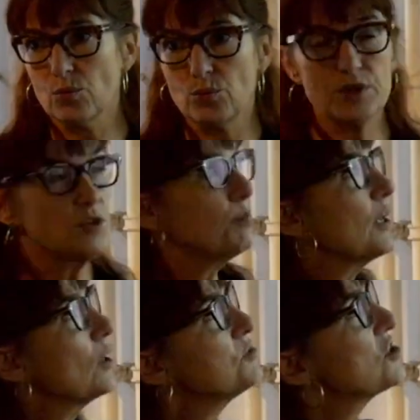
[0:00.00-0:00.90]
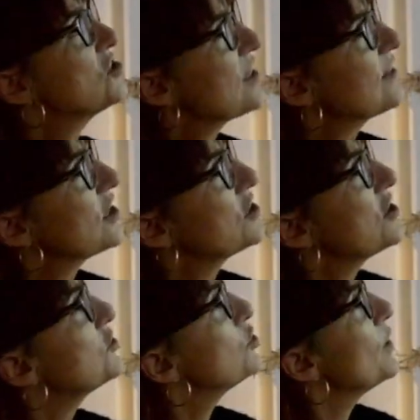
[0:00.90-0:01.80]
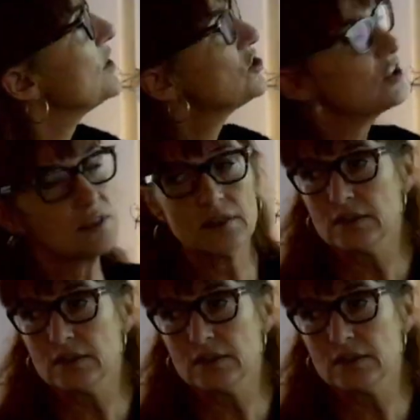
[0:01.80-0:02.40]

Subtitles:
which becomes a static situation.